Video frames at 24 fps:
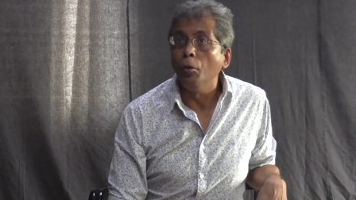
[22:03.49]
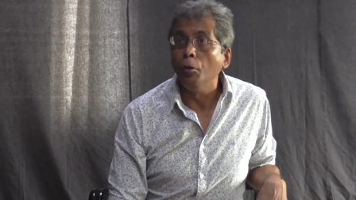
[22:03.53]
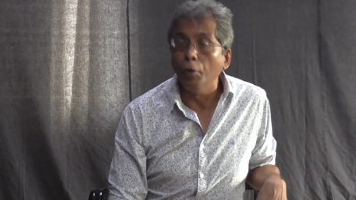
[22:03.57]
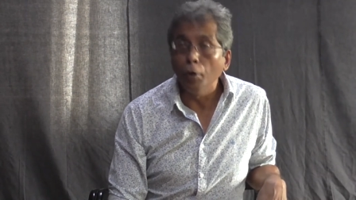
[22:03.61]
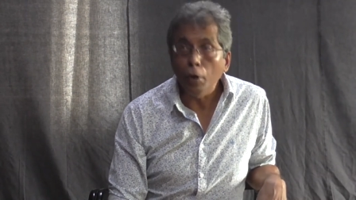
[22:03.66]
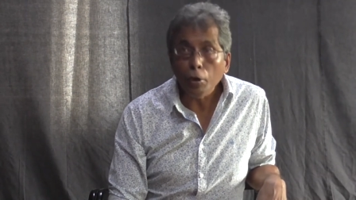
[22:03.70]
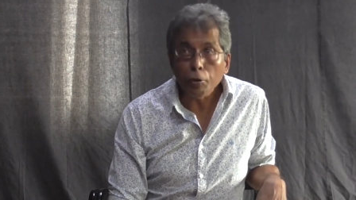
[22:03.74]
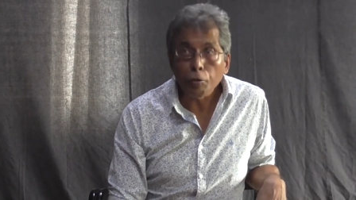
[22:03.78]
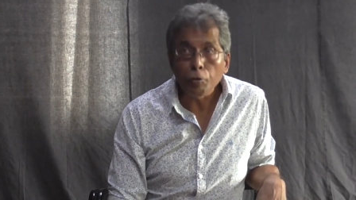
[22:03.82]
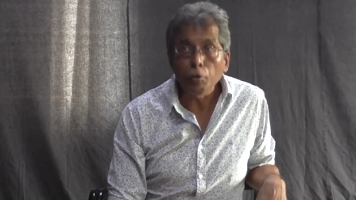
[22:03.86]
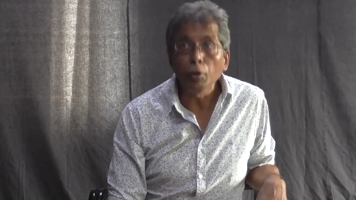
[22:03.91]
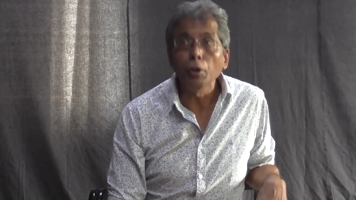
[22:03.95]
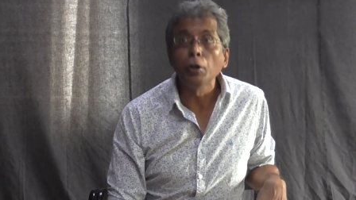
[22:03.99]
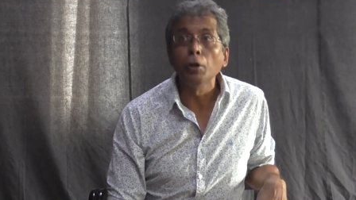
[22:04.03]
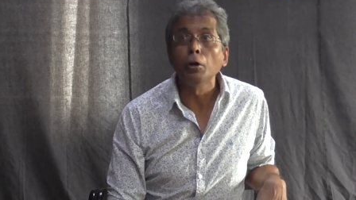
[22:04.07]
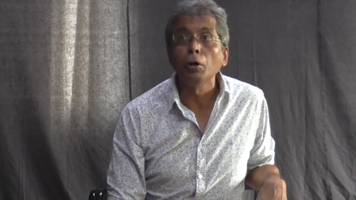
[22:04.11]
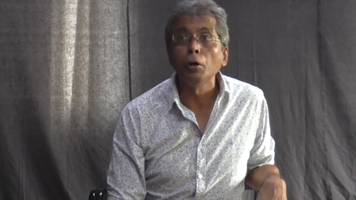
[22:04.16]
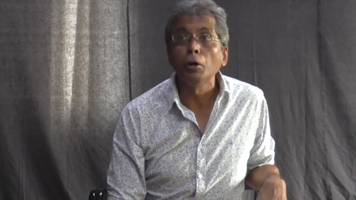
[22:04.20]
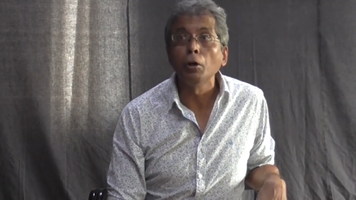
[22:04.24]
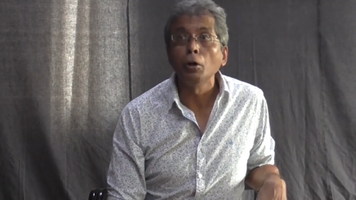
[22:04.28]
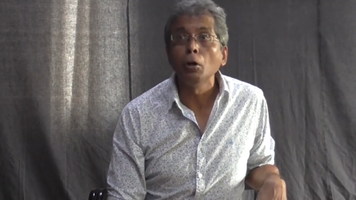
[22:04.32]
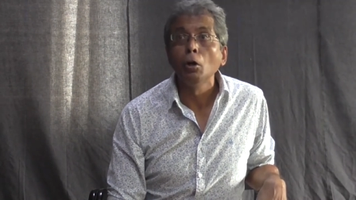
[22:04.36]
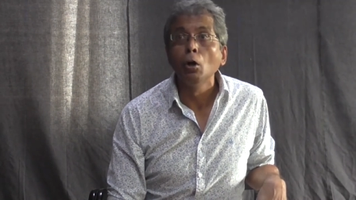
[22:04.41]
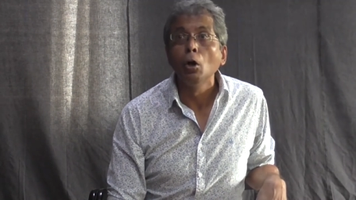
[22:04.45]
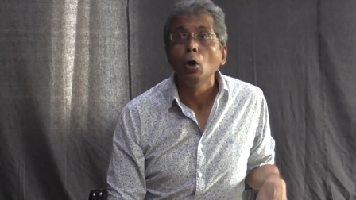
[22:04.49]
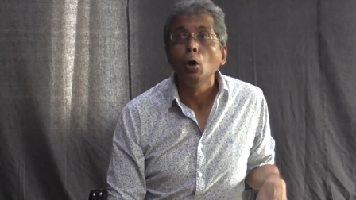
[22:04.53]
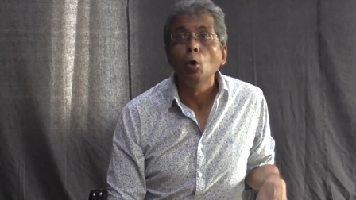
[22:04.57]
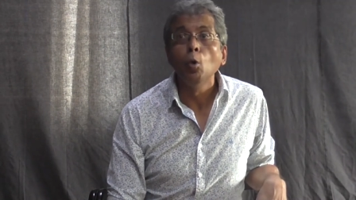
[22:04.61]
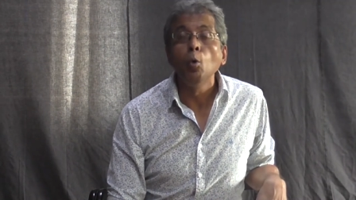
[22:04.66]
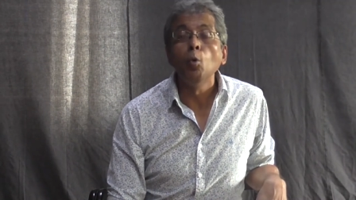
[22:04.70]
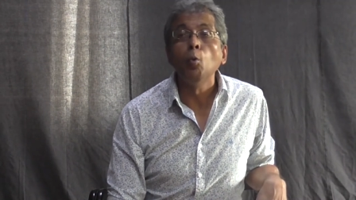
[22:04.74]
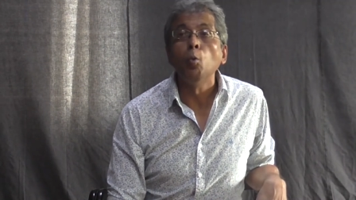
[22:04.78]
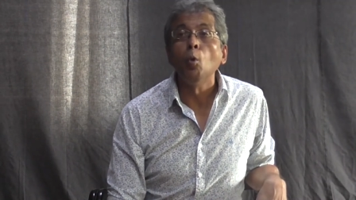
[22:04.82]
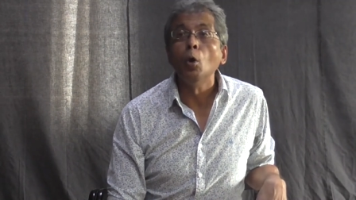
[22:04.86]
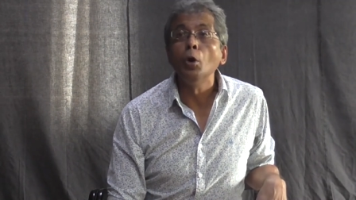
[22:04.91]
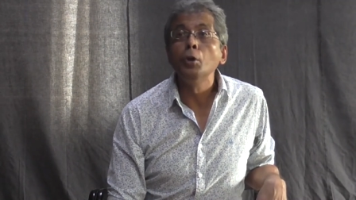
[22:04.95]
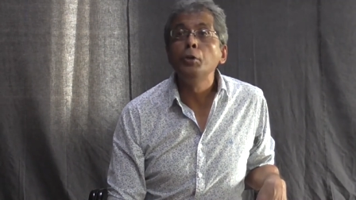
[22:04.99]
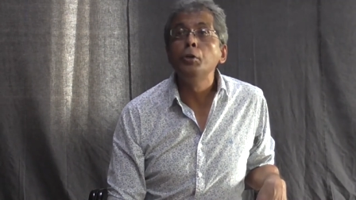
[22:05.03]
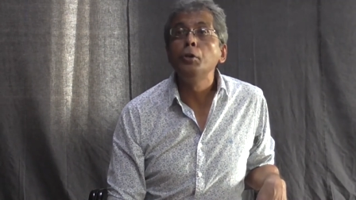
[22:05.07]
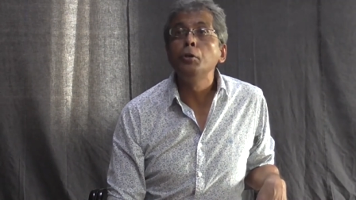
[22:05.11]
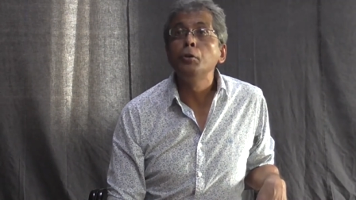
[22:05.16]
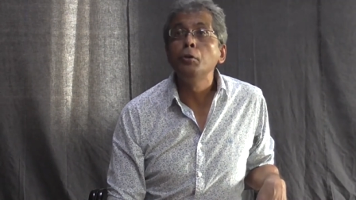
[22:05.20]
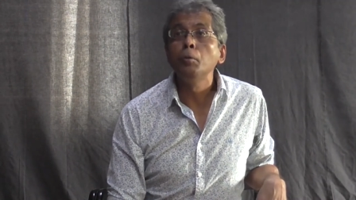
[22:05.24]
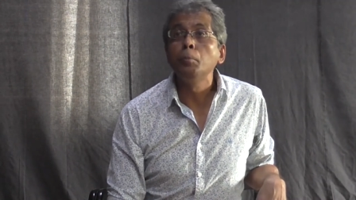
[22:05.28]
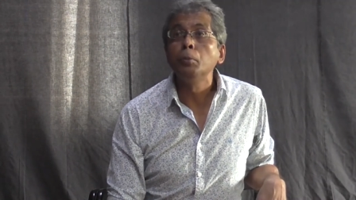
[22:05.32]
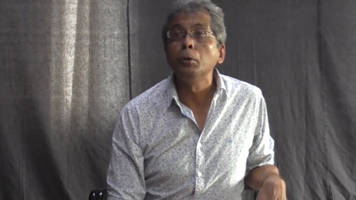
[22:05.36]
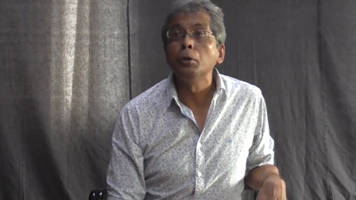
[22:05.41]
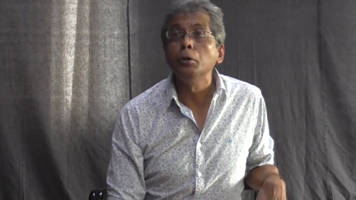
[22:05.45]
the thinker who
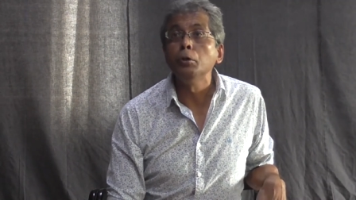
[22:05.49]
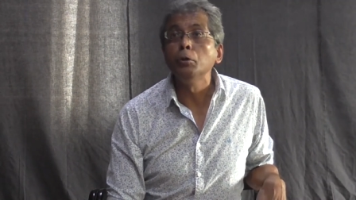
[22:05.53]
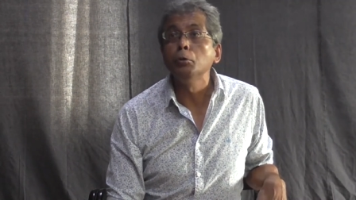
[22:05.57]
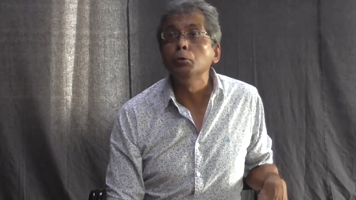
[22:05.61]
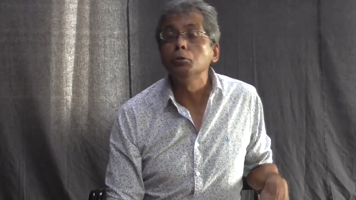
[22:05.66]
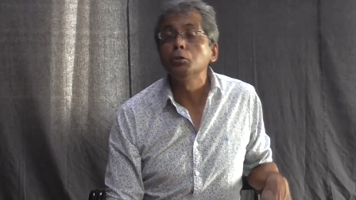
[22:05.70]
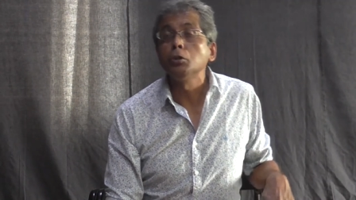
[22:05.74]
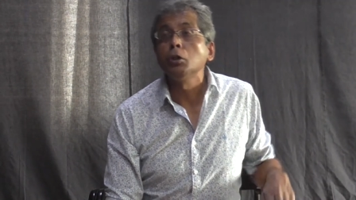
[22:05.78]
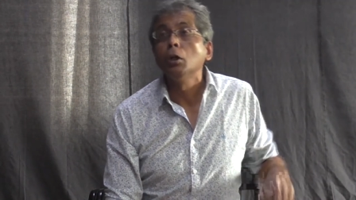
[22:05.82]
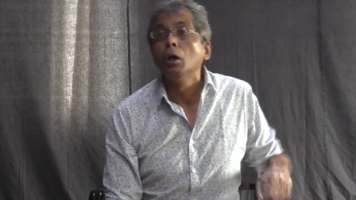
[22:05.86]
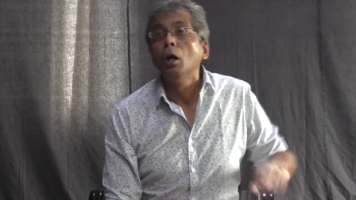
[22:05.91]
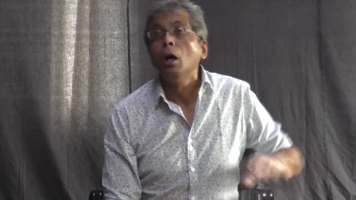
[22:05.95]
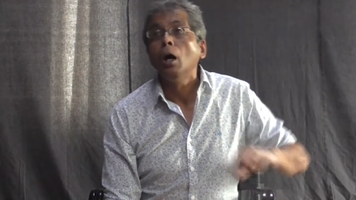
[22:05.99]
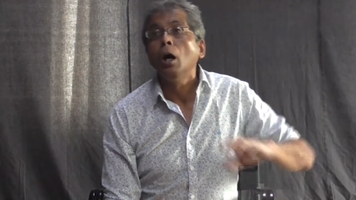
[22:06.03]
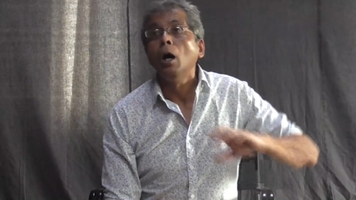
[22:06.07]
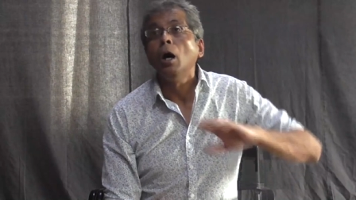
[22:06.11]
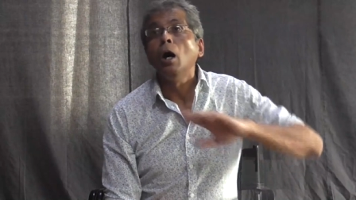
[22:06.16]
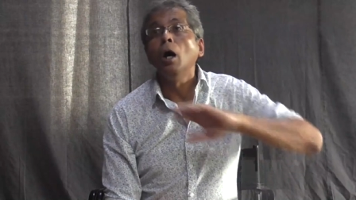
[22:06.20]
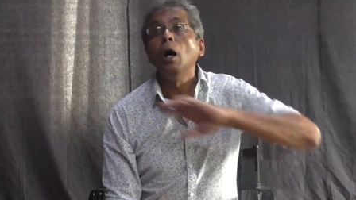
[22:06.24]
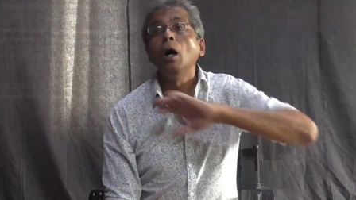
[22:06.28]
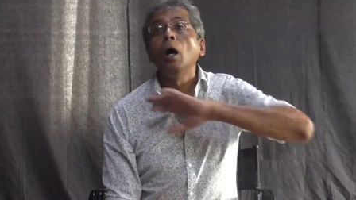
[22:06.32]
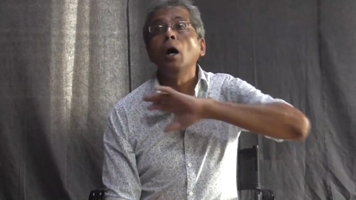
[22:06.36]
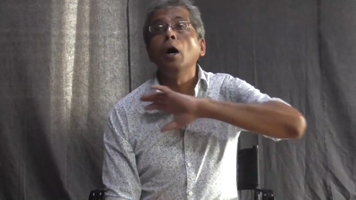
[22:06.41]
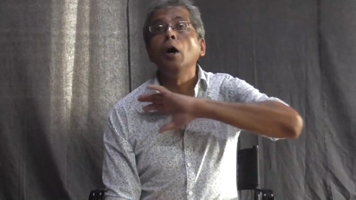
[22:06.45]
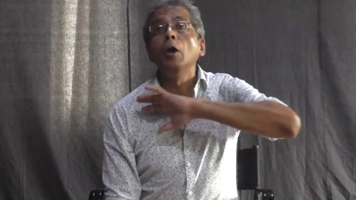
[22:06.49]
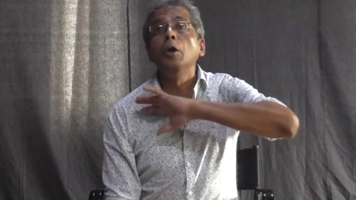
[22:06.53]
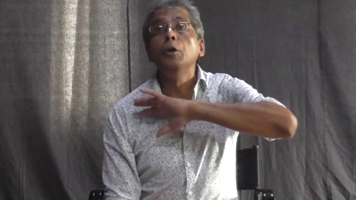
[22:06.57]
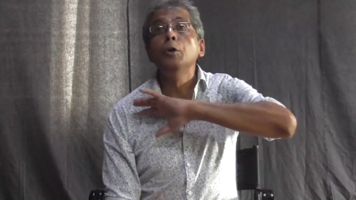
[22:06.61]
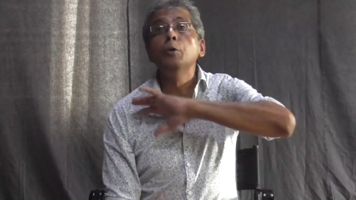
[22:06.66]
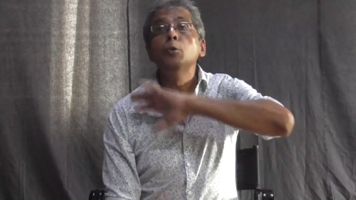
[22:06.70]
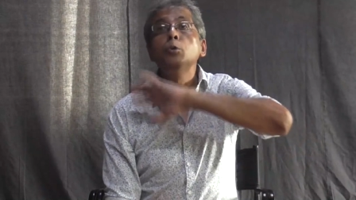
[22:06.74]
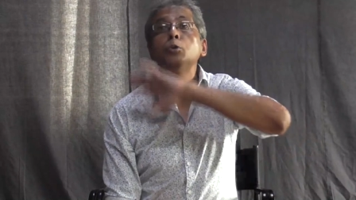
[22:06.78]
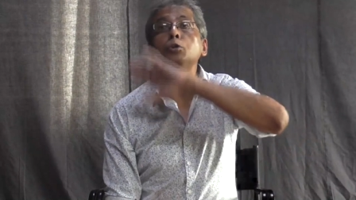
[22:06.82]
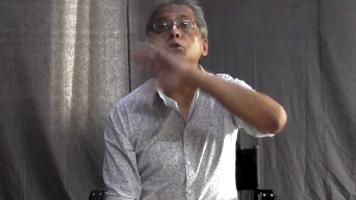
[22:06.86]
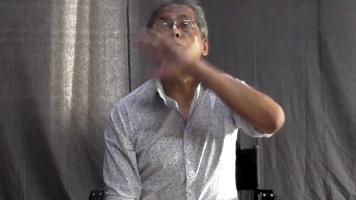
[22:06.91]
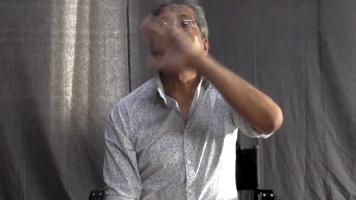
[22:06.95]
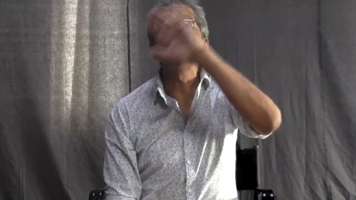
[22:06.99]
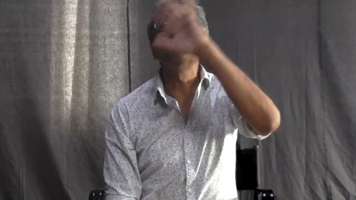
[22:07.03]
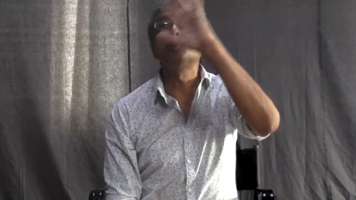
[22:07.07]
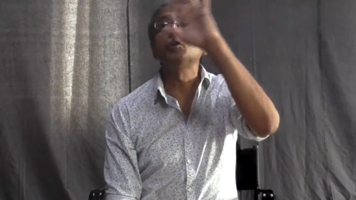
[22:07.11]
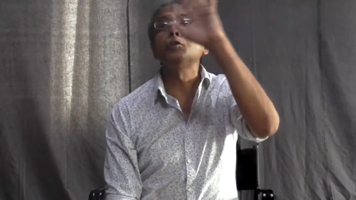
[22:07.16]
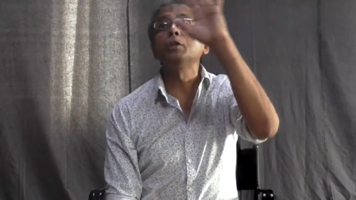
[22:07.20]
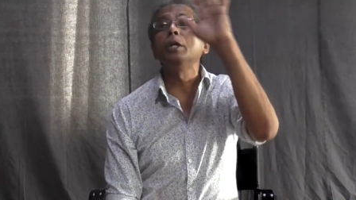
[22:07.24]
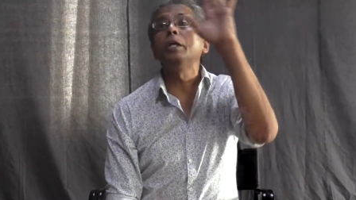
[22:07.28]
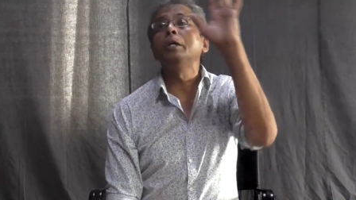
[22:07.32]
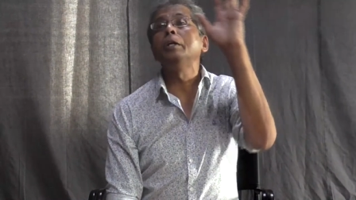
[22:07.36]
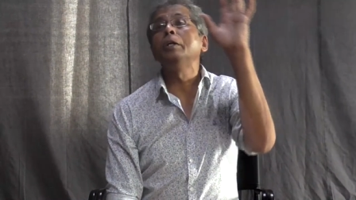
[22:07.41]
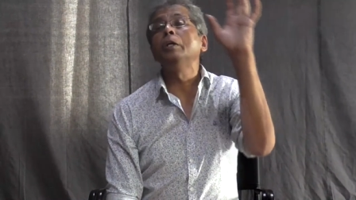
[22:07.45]
wanted to produce a neutral
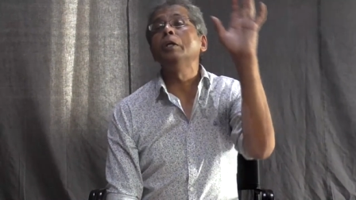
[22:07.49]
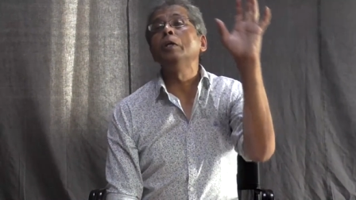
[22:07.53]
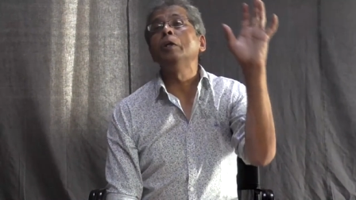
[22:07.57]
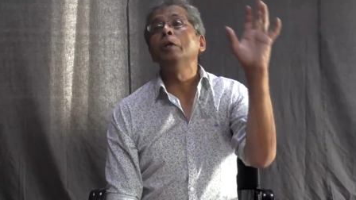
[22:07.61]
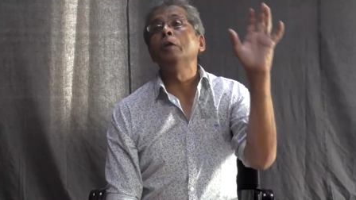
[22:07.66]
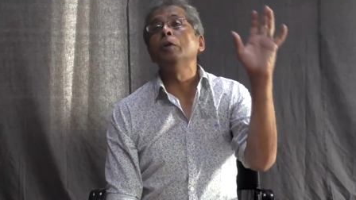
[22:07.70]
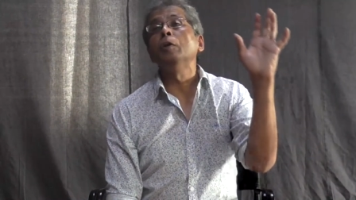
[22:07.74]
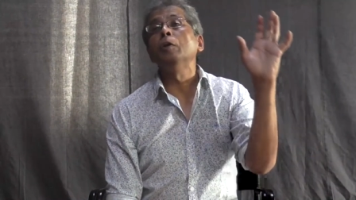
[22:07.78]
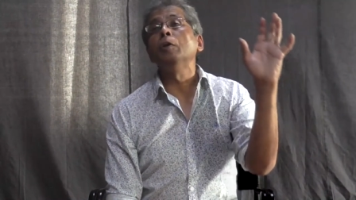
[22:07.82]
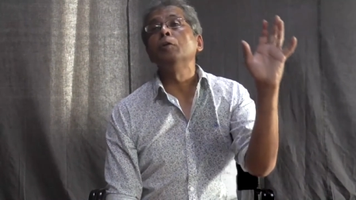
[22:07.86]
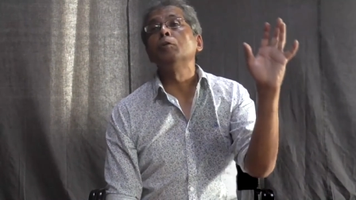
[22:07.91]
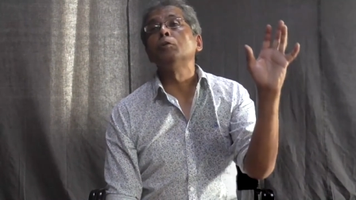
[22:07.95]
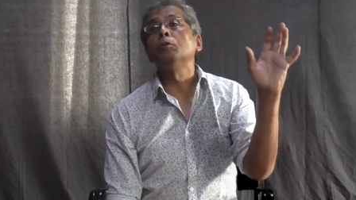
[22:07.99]
state in,